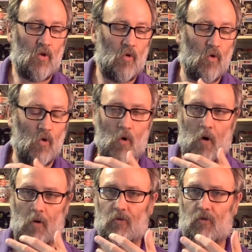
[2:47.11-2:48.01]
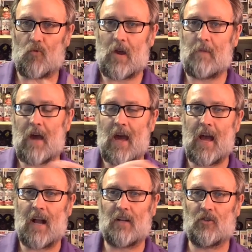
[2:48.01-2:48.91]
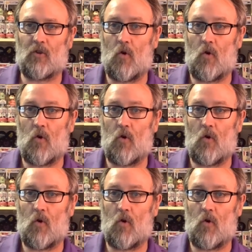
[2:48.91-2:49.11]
or 3-packs or